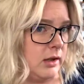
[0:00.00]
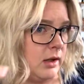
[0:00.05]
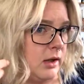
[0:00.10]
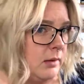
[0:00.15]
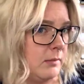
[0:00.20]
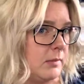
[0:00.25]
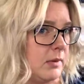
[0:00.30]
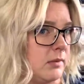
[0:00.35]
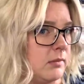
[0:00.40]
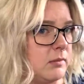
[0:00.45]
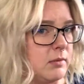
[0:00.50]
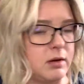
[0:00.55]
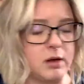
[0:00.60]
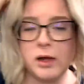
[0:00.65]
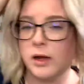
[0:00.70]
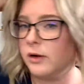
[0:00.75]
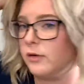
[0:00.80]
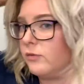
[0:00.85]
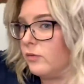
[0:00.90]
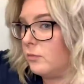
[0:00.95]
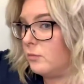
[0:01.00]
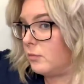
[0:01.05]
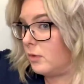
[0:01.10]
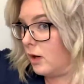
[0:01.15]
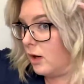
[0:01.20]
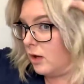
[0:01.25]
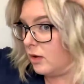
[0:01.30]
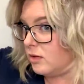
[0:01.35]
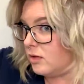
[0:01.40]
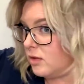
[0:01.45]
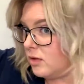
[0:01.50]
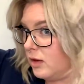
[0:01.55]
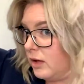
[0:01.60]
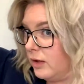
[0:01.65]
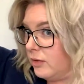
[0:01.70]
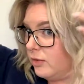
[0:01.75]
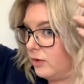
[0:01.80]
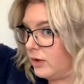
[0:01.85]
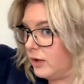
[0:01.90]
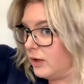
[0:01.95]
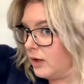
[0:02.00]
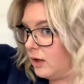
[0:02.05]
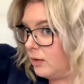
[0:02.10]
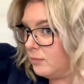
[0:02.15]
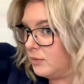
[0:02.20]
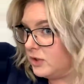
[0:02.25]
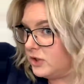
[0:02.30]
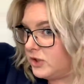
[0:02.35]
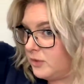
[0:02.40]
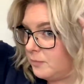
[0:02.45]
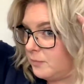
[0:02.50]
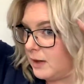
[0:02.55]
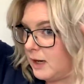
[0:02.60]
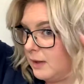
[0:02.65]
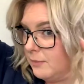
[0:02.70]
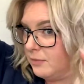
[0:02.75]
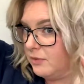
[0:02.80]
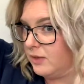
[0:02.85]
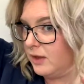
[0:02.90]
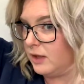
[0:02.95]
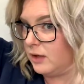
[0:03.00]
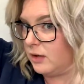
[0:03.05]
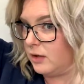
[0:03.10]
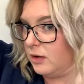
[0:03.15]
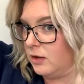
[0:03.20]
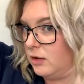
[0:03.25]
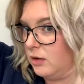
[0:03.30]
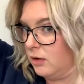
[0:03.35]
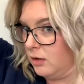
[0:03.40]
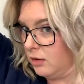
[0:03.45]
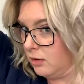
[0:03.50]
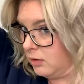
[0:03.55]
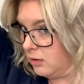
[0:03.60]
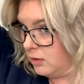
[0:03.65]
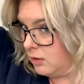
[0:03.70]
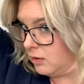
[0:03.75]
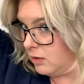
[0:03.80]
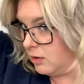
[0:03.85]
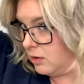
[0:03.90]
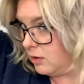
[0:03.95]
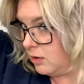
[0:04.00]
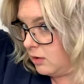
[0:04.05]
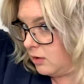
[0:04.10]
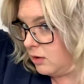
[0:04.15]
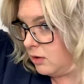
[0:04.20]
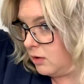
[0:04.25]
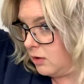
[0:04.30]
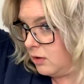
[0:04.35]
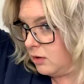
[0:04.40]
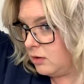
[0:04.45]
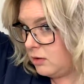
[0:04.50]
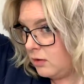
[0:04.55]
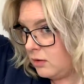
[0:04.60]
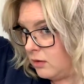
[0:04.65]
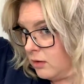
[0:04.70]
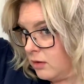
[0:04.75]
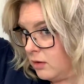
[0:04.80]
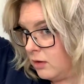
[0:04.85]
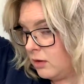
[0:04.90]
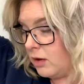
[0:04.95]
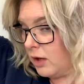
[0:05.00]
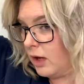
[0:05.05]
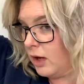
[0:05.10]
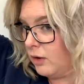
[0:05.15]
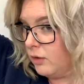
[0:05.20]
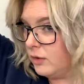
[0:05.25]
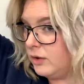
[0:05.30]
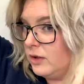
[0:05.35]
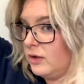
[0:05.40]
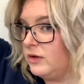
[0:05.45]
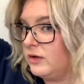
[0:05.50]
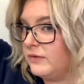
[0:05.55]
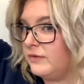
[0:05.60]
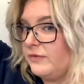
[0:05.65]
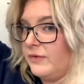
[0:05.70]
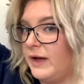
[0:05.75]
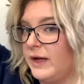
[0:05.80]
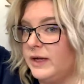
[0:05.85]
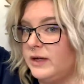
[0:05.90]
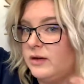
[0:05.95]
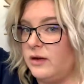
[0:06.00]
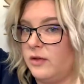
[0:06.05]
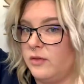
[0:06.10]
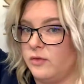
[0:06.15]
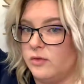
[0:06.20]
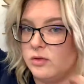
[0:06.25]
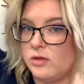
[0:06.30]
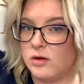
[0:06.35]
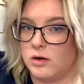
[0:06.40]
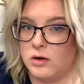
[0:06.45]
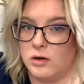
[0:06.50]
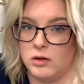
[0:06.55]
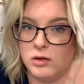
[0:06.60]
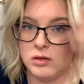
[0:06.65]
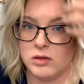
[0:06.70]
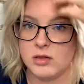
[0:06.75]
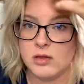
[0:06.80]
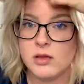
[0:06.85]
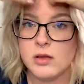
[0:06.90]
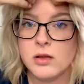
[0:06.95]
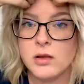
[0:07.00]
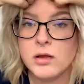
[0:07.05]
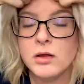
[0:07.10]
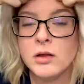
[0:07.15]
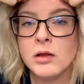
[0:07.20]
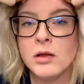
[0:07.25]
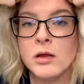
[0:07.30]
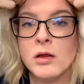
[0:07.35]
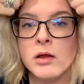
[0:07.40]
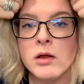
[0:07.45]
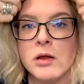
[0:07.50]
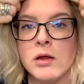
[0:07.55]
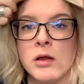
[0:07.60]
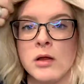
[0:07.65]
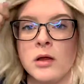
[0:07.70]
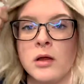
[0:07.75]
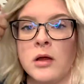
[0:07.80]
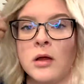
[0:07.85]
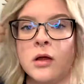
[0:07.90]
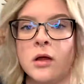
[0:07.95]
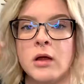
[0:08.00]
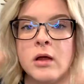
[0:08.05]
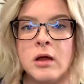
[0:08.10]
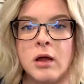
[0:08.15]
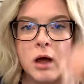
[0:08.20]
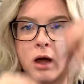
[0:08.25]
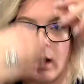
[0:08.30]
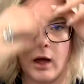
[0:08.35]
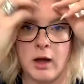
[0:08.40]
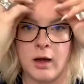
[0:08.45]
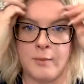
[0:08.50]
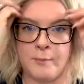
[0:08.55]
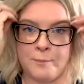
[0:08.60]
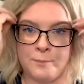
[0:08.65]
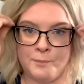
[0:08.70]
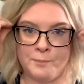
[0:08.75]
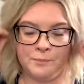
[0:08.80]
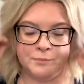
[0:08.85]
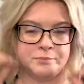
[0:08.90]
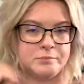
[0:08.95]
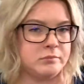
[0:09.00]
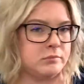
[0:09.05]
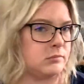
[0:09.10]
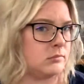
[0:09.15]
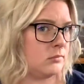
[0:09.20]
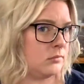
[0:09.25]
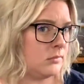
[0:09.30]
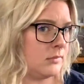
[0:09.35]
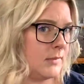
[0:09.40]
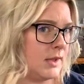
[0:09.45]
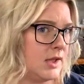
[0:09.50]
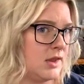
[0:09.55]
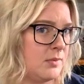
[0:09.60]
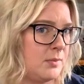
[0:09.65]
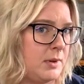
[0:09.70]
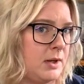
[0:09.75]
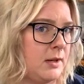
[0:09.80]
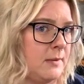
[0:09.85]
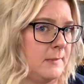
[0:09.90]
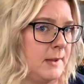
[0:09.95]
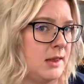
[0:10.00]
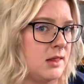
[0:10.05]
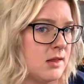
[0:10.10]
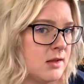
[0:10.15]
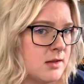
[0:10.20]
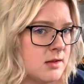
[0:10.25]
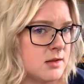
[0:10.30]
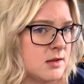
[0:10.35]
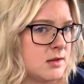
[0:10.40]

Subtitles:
I'm kind of impressed. Like look at how much it popped that curl out and defined all those curls. That's pretty amazing.